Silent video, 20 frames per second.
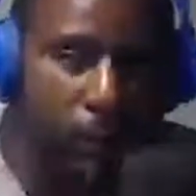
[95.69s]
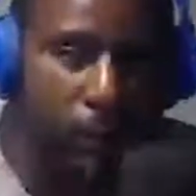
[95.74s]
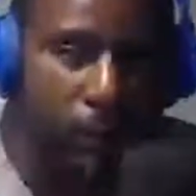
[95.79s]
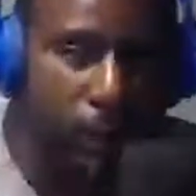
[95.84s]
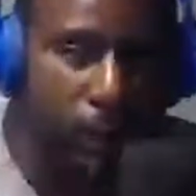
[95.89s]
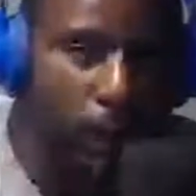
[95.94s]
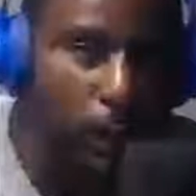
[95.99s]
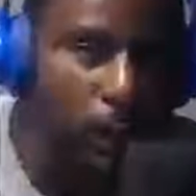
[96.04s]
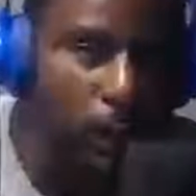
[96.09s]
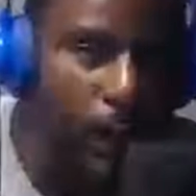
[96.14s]

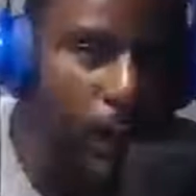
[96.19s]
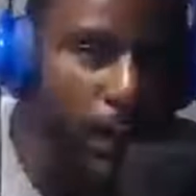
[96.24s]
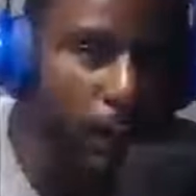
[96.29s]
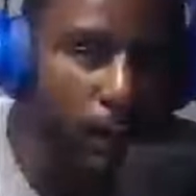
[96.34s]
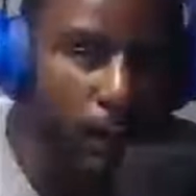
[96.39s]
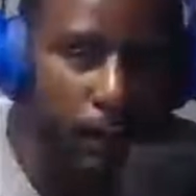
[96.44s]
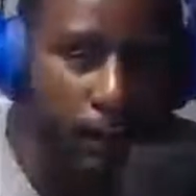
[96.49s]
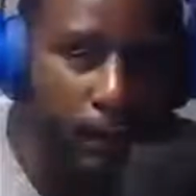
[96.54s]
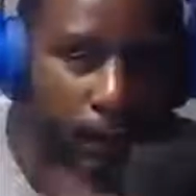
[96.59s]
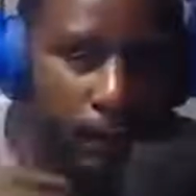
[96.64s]
alive
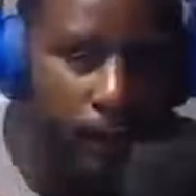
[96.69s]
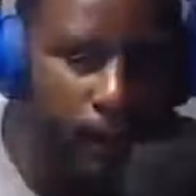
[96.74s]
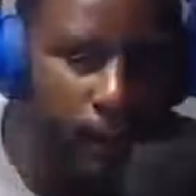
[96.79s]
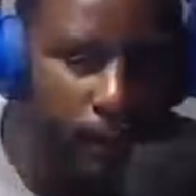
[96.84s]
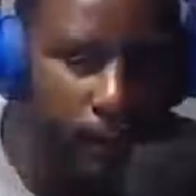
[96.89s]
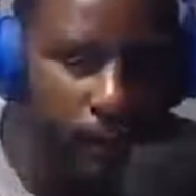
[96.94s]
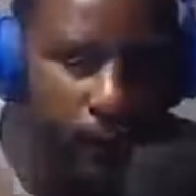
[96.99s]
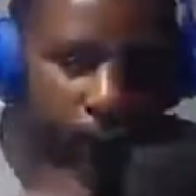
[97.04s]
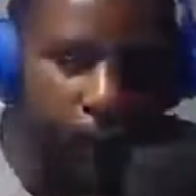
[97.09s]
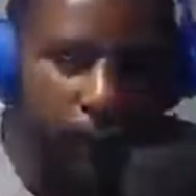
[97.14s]
when you done
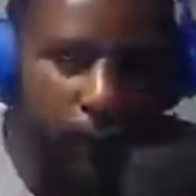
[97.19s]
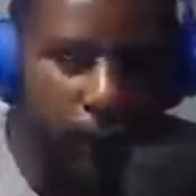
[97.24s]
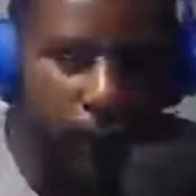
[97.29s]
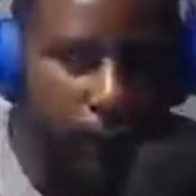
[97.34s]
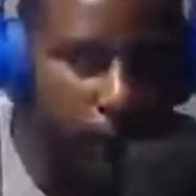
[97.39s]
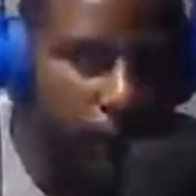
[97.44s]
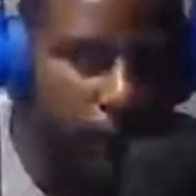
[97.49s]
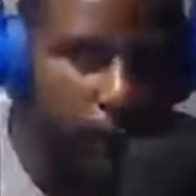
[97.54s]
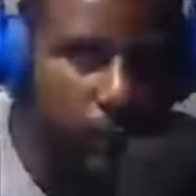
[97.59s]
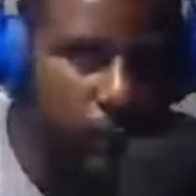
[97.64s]
killed
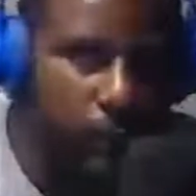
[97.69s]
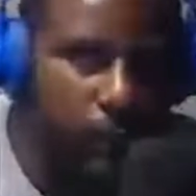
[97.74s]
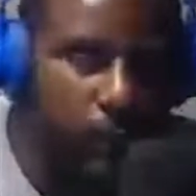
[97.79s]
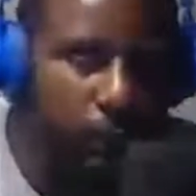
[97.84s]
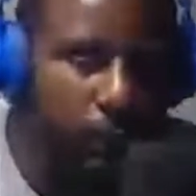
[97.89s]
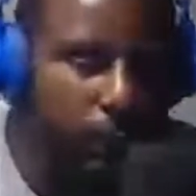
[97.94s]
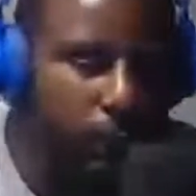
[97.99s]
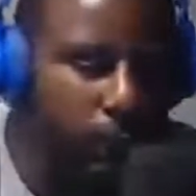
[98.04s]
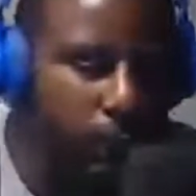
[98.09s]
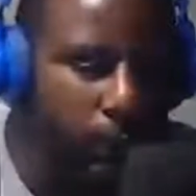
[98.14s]

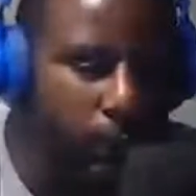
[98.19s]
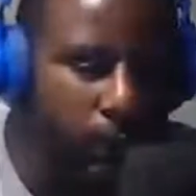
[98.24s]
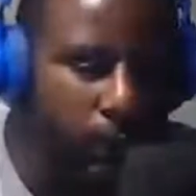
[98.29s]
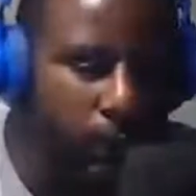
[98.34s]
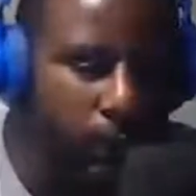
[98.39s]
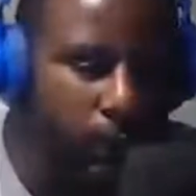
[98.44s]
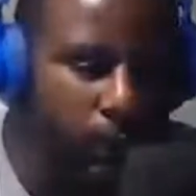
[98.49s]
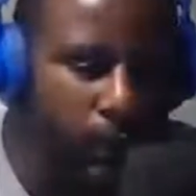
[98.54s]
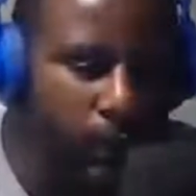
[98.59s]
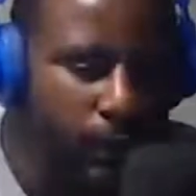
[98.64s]
several
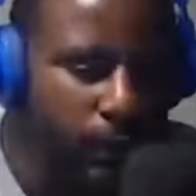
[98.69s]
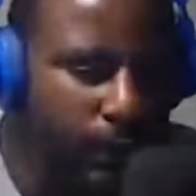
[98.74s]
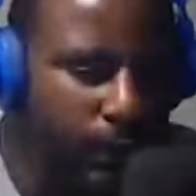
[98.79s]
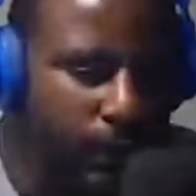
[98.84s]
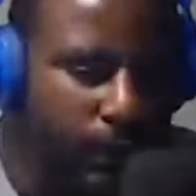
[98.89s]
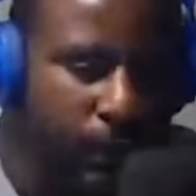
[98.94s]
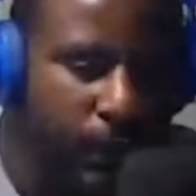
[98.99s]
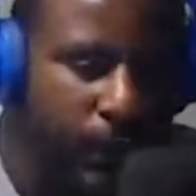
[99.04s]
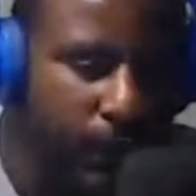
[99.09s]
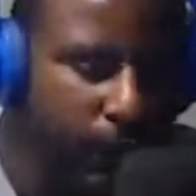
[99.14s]

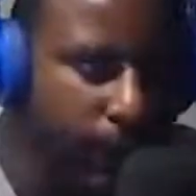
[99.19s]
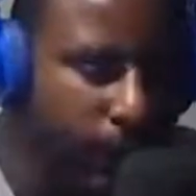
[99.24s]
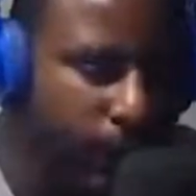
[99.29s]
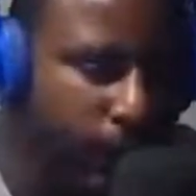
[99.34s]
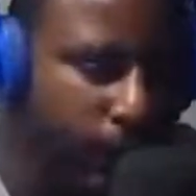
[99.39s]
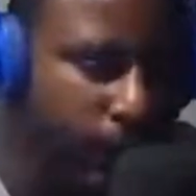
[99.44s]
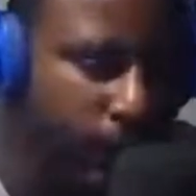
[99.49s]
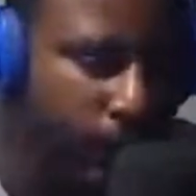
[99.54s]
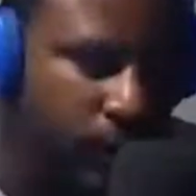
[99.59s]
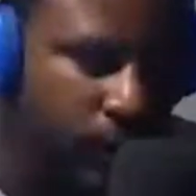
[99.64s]
innocent people,
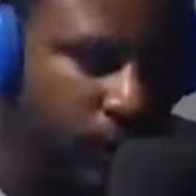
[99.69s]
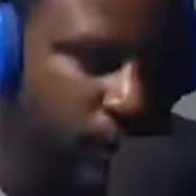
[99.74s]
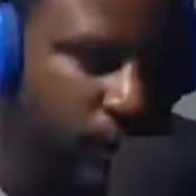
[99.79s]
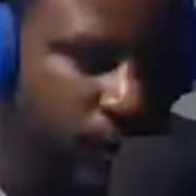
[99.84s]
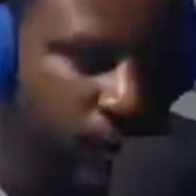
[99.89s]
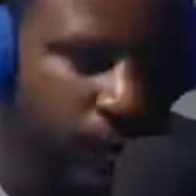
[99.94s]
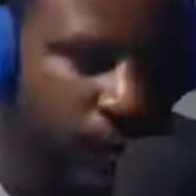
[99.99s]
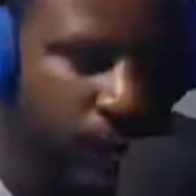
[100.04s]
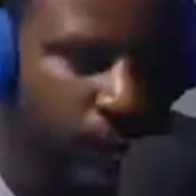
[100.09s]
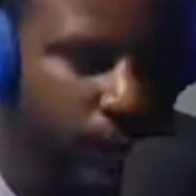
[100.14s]
and it's just
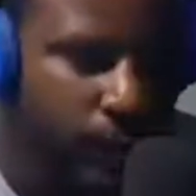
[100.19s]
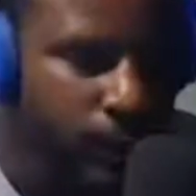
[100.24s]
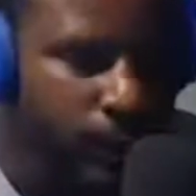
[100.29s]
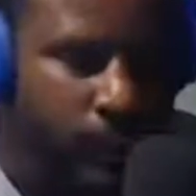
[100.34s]
like,